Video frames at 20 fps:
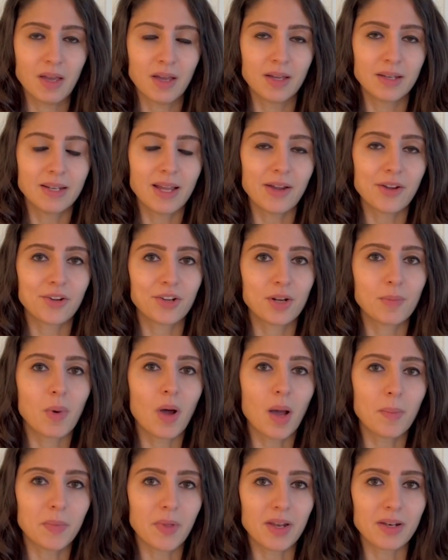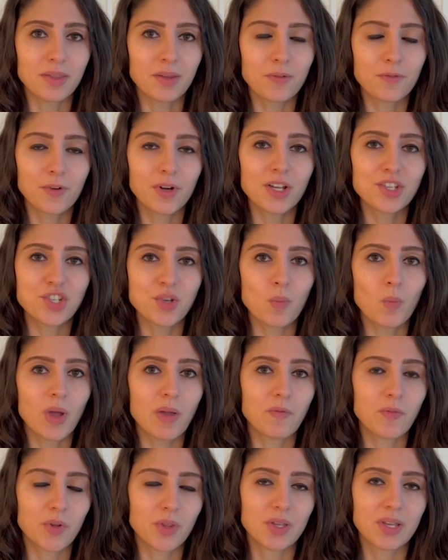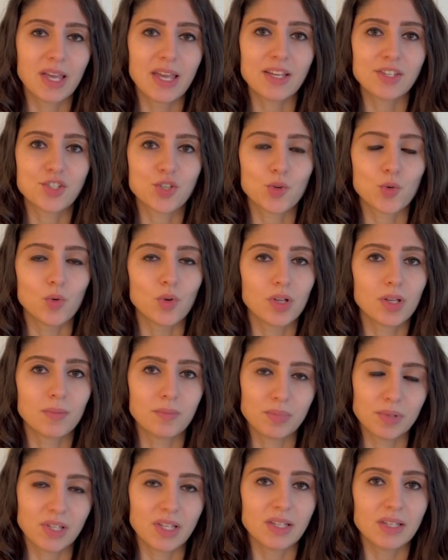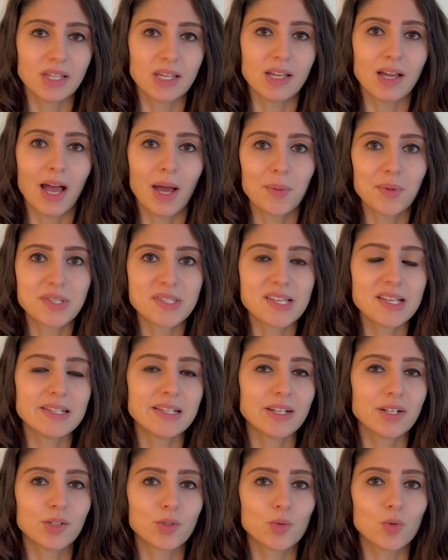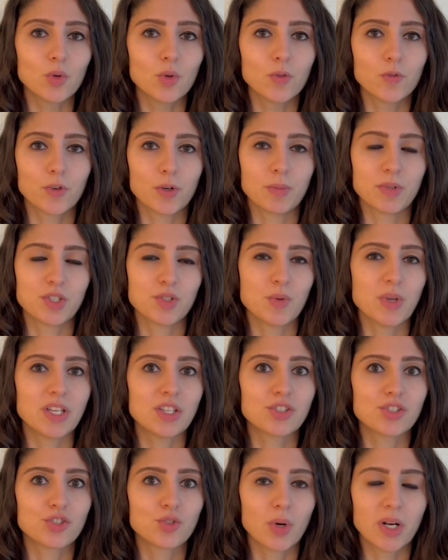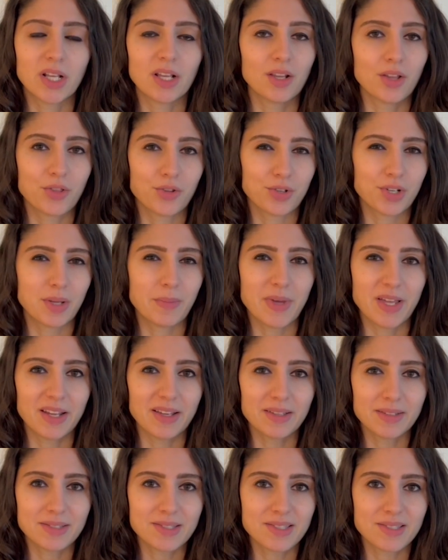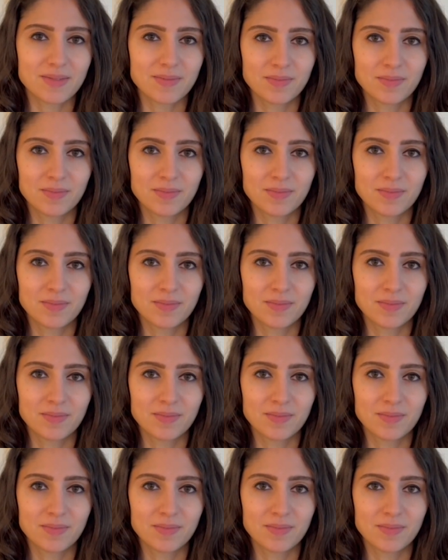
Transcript: Now you're gonna pop that in the fridge and wait for the cake to cool completely. I would say let it cool for between 20 to 30 minutes.